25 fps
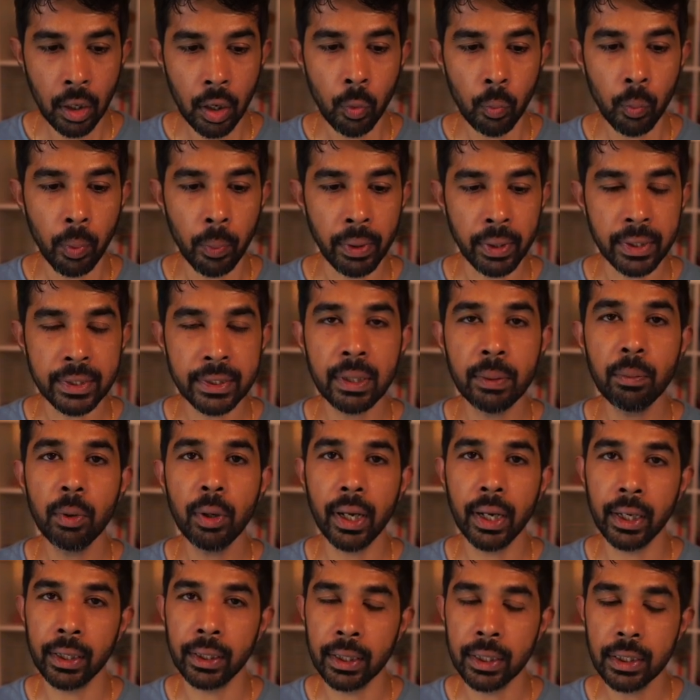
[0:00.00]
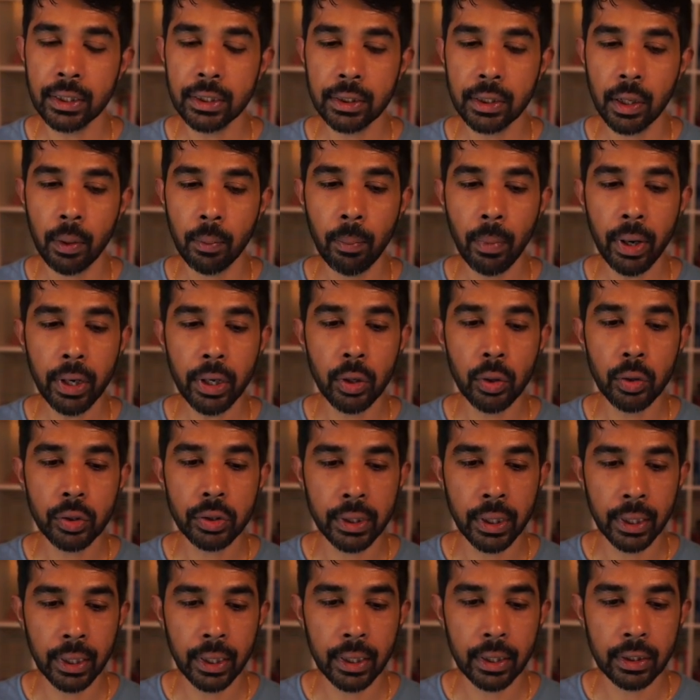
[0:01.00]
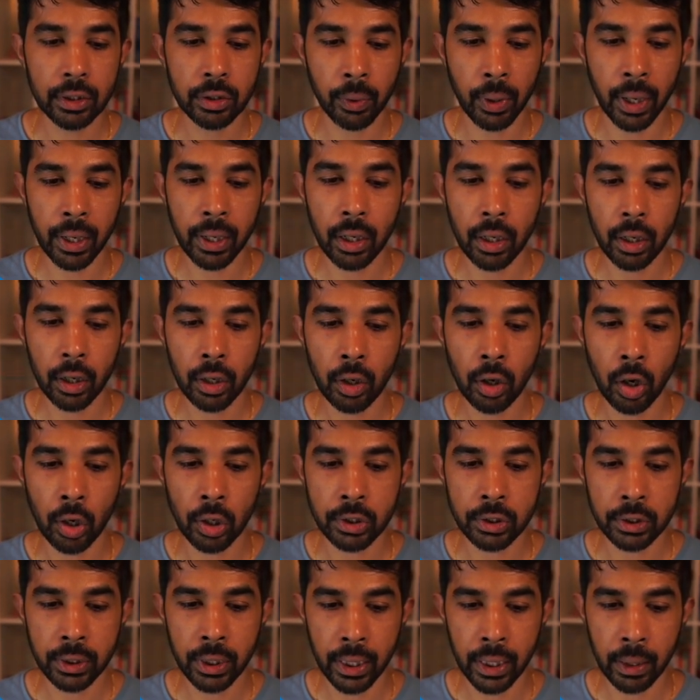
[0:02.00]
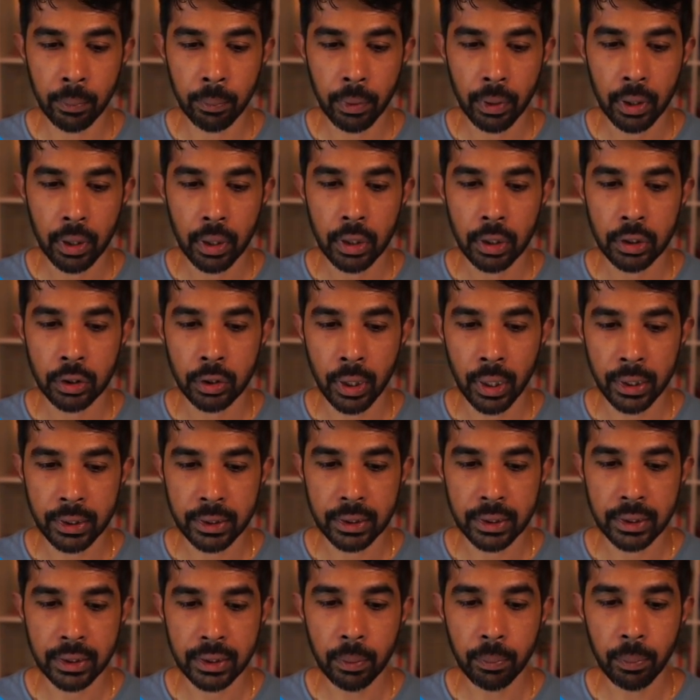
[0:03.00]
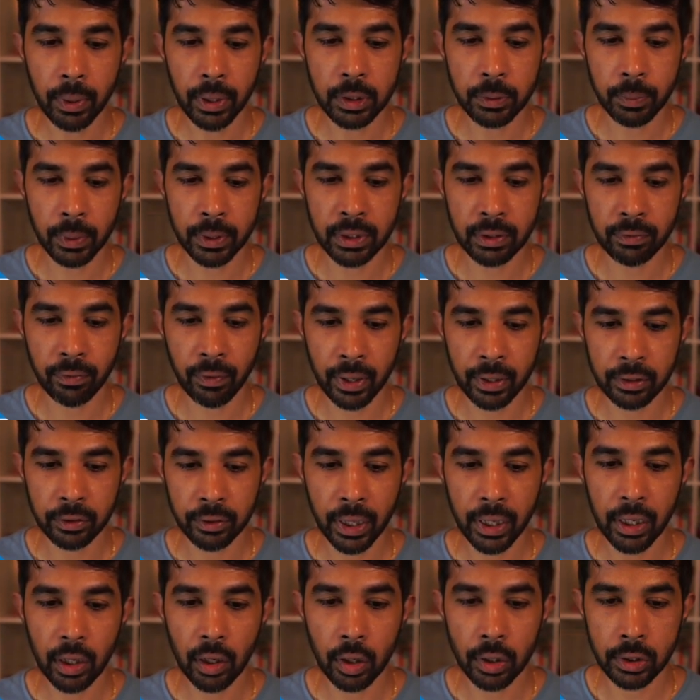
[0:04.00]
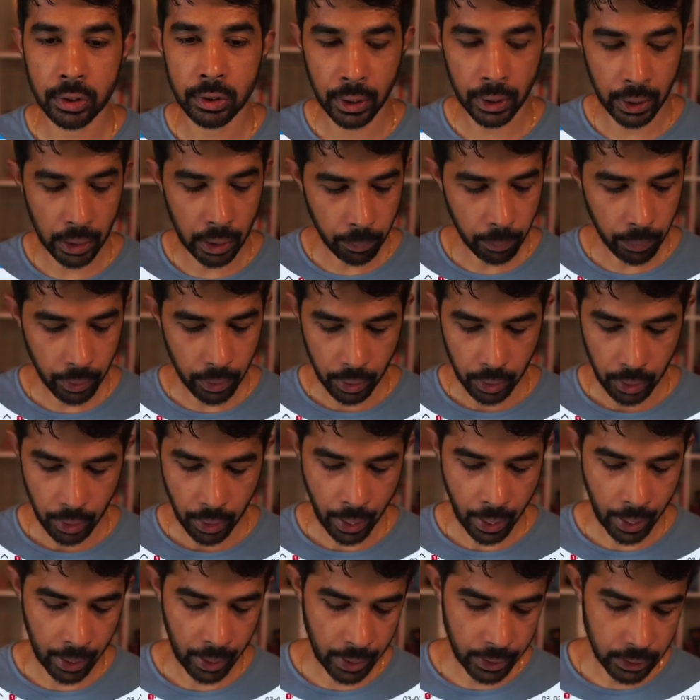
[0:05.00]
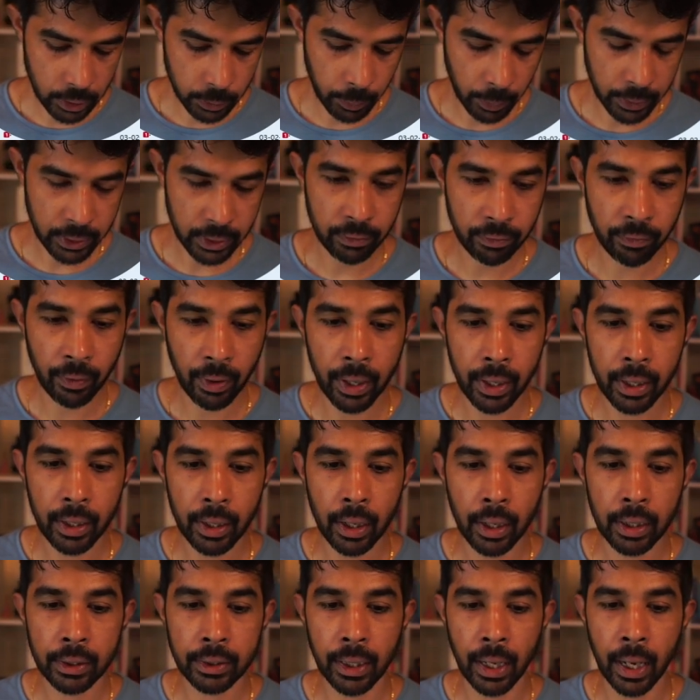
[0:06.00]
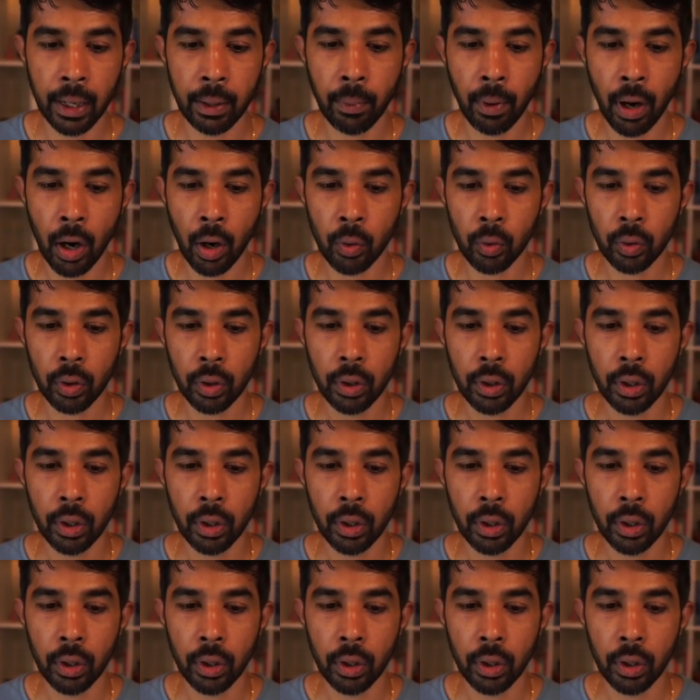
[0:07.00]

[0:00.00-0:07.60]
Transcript: We will simulate this by using thread.sleep. So let's simply specify thread.sleep and let's specify a timeout.